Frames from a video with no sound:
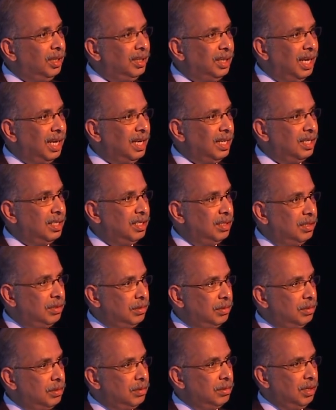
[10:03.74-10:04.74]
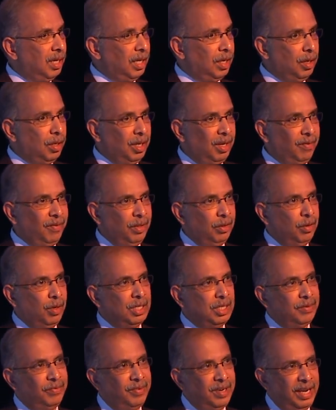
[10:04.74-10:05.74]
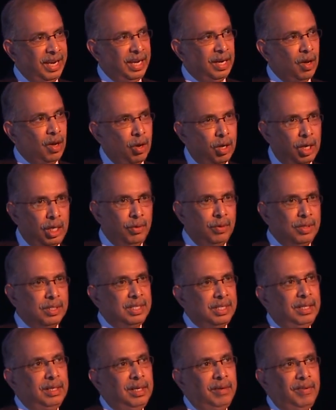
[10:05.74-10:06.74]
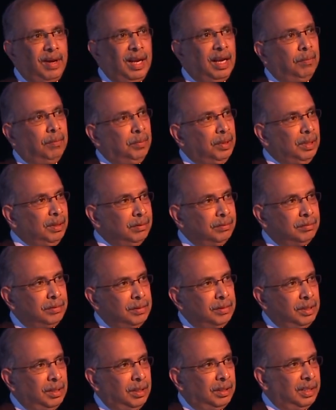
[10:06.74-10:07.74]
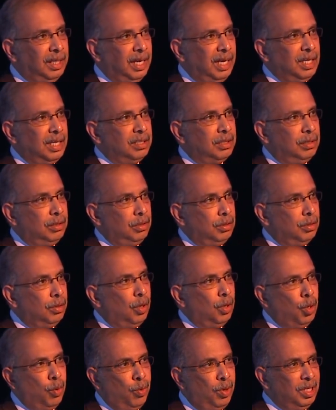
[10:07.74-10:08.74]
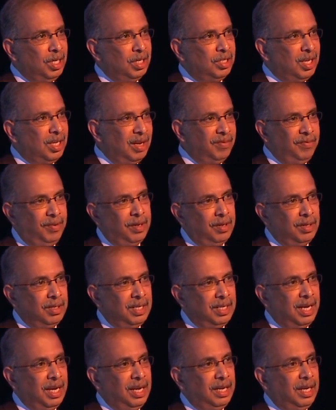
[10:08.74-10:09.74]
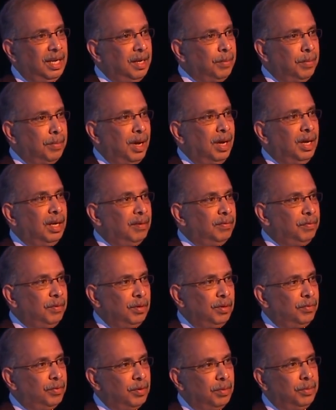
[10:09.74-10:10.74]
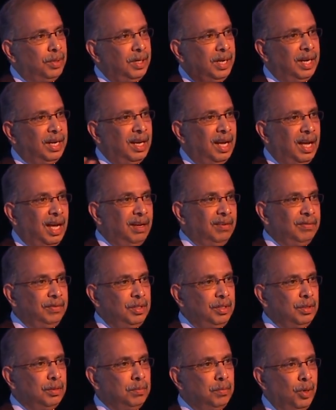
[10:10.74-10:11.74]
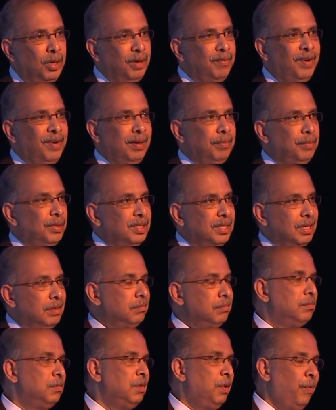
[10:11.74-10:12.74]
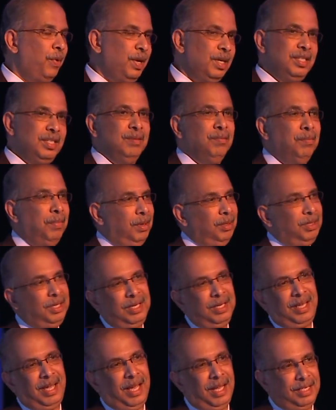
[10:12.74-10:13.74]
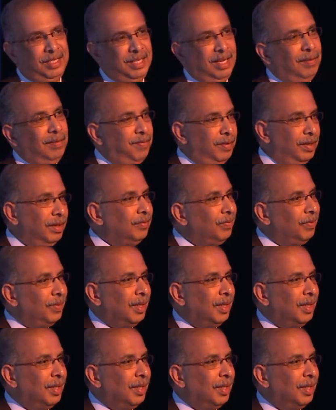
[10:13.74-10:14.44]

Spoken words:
that is, even though it's a very innocuous development, That is to lower the sulfur content in bunker fuel from 3.5 to 0.5%. Very simple, just cut sulfur.